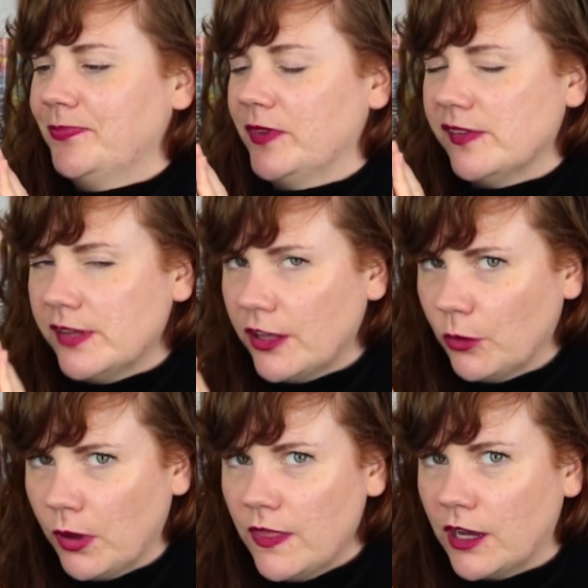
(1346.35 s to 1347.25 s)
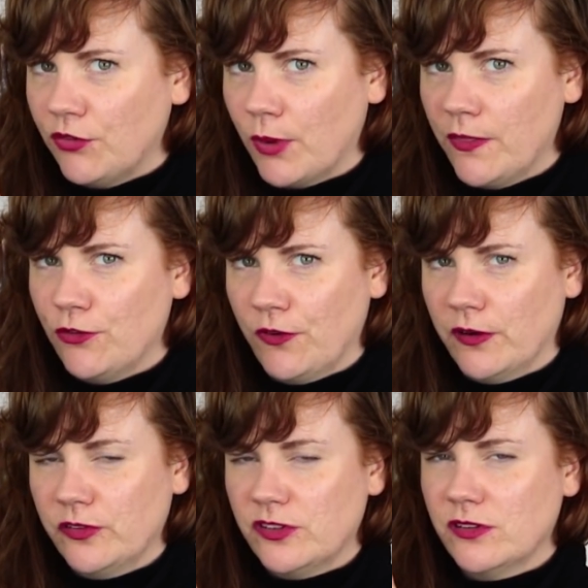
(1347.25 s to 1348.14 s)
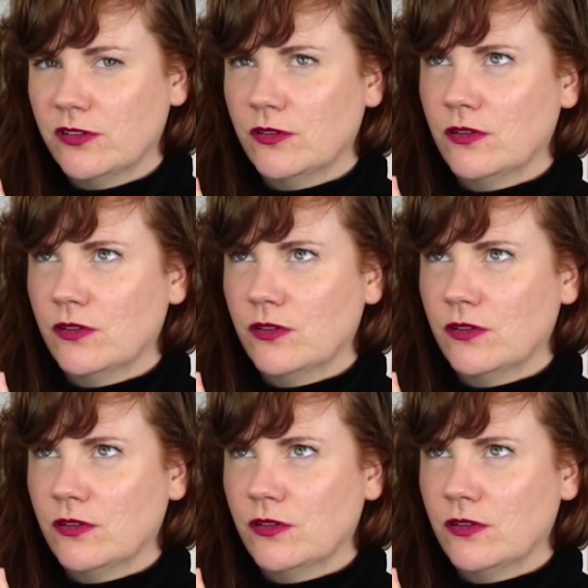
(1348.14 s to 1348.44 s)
This is another one that I've read the first